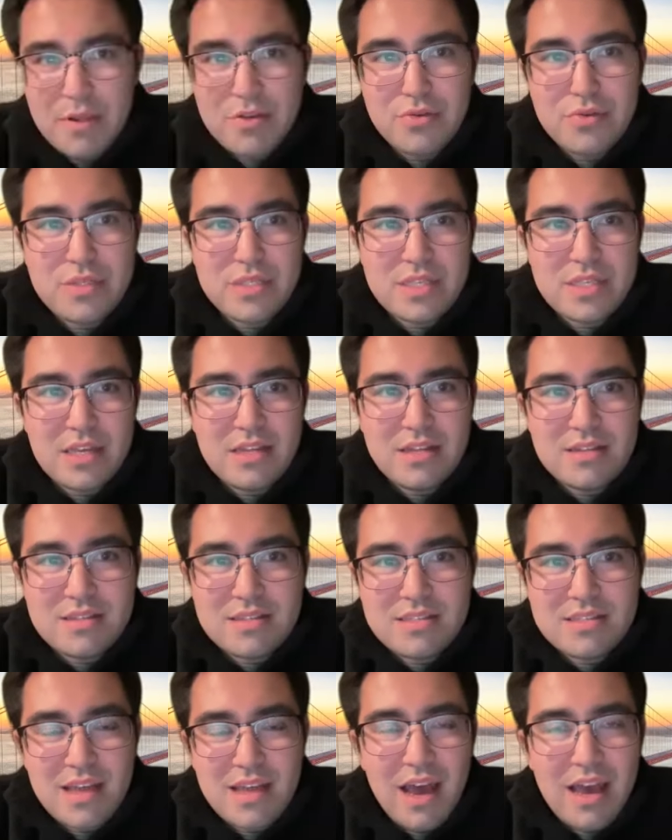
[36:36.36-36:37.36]
but you've seen
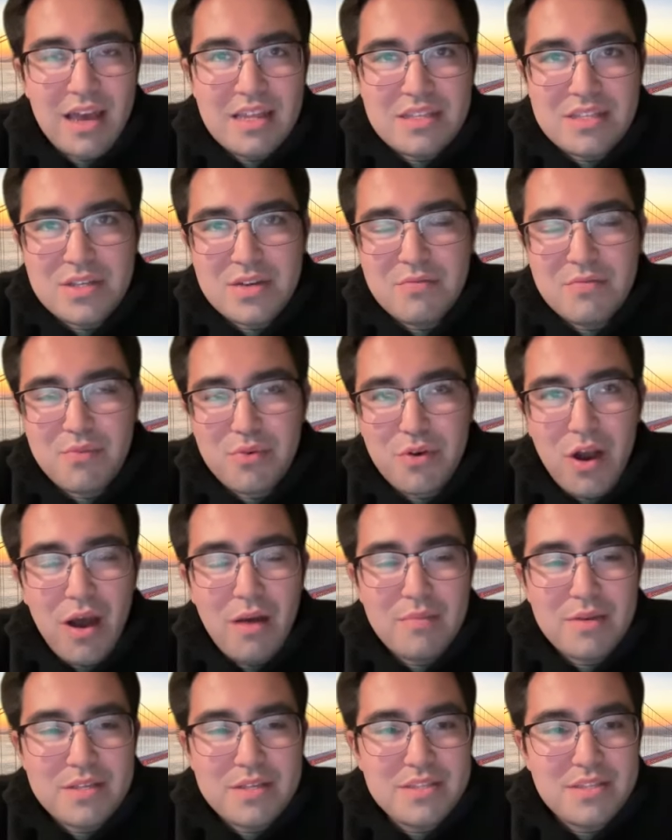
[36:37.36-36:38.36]
signs of
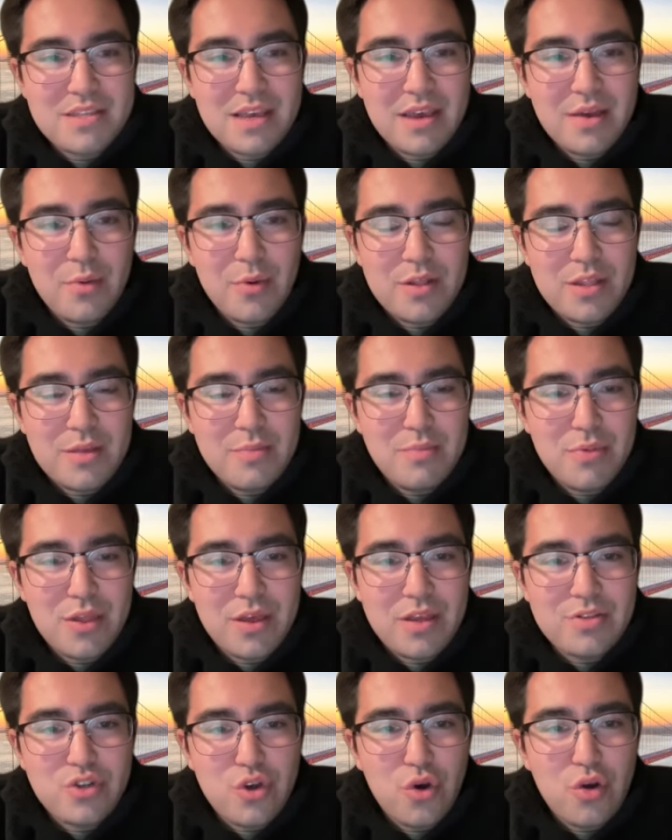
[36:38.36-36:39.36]
promise, like when he
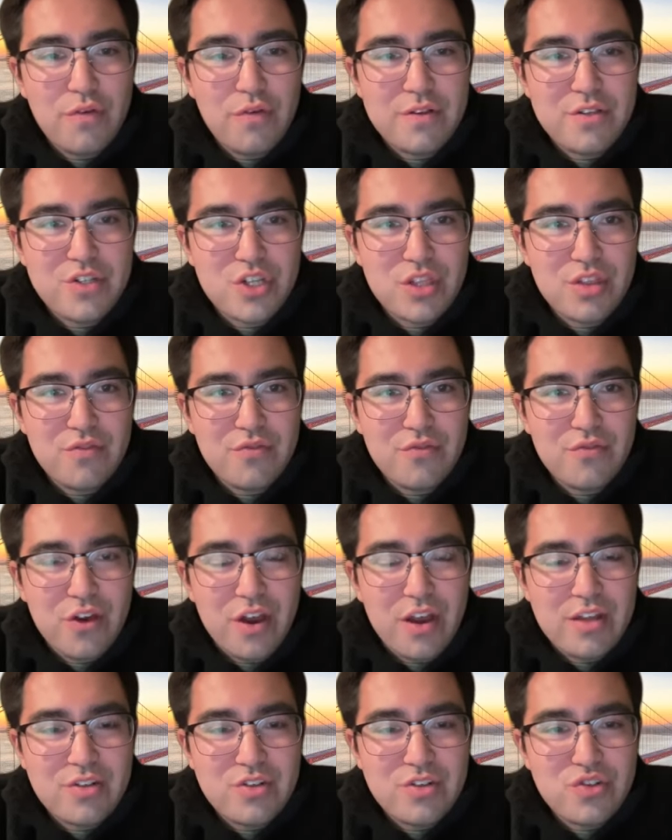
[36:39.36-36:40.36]
played Djokovic at the
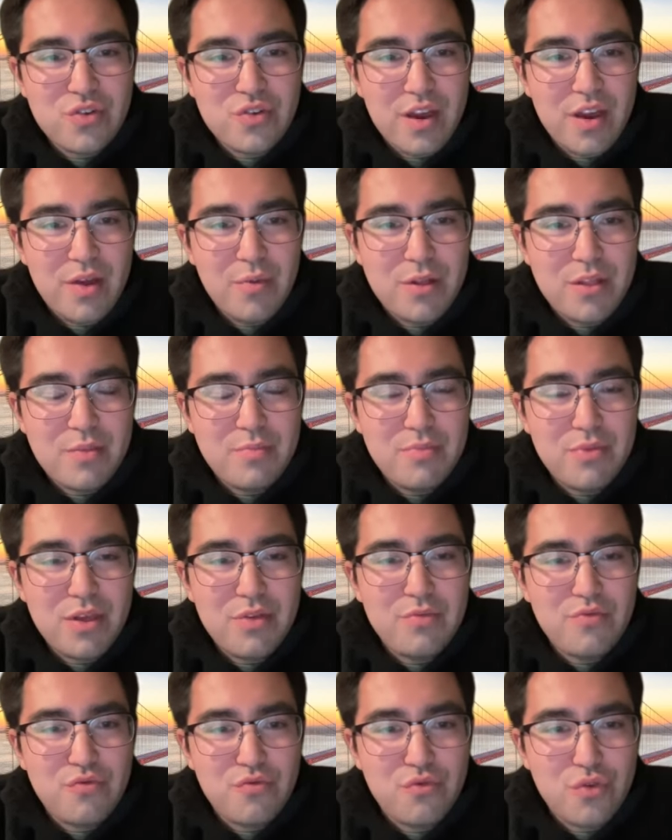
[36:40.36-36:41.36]
French, right? When he
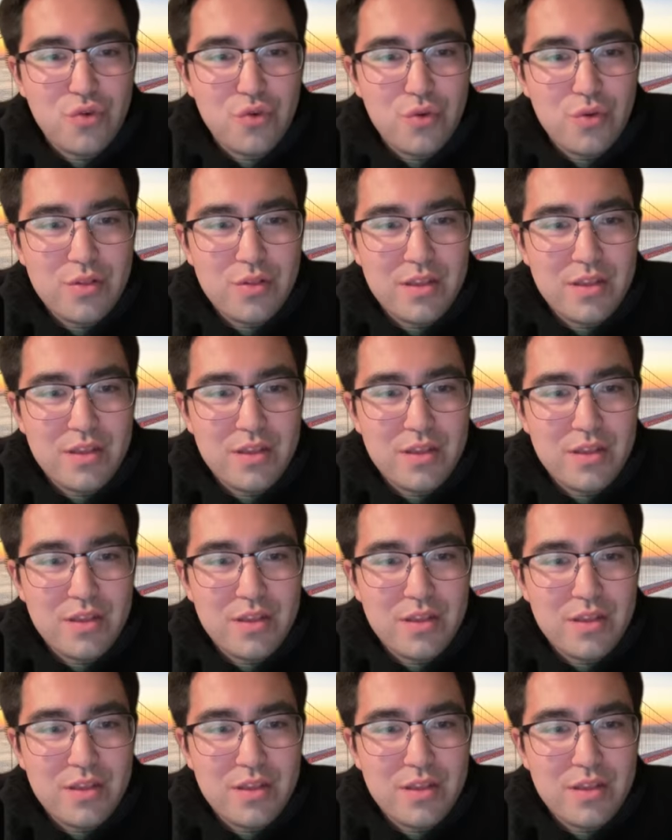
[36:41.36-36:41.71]
played. No, I